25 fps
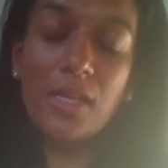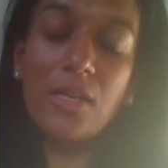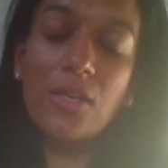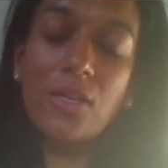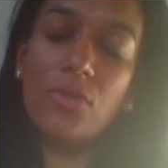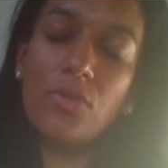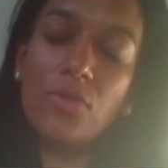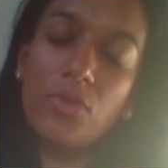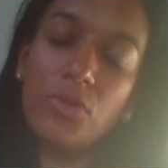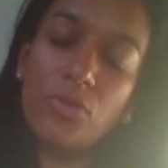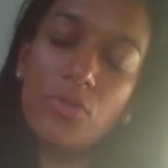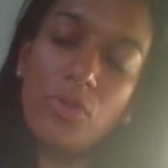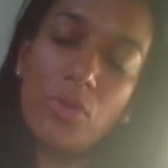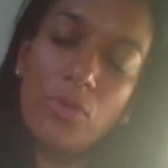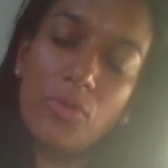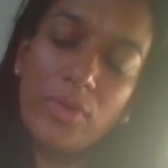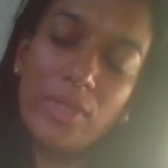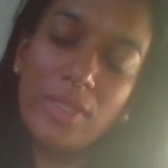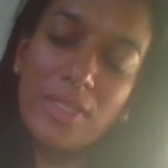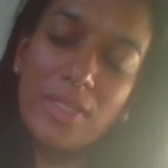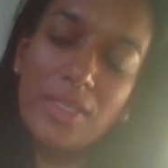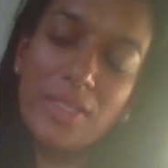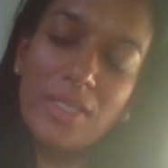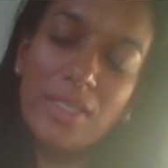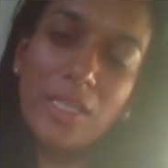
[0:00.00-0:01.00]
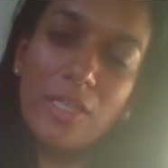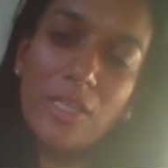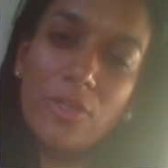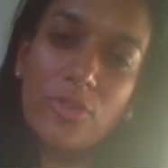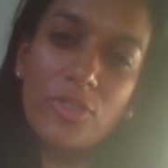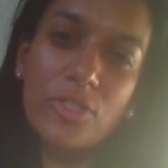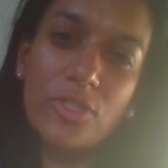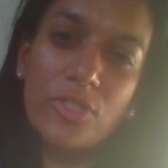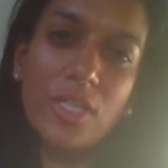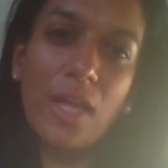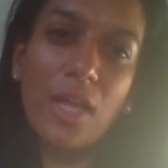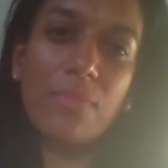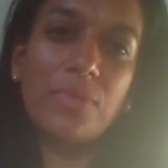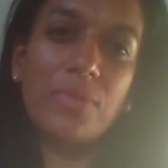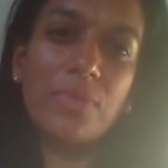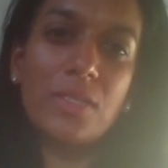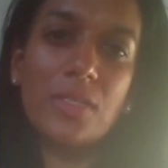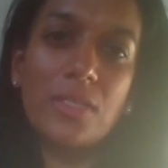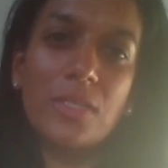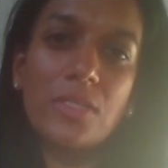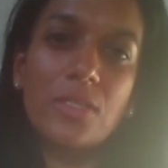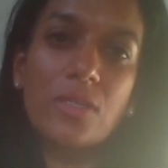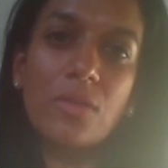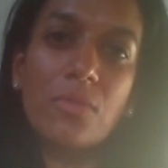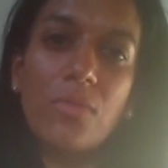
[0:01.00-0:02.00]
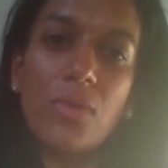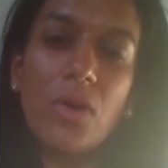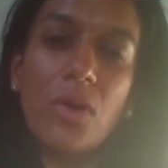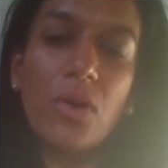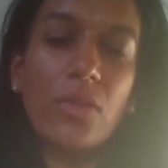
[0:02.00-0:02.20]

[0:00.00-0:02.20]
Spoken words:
you can see their skepticism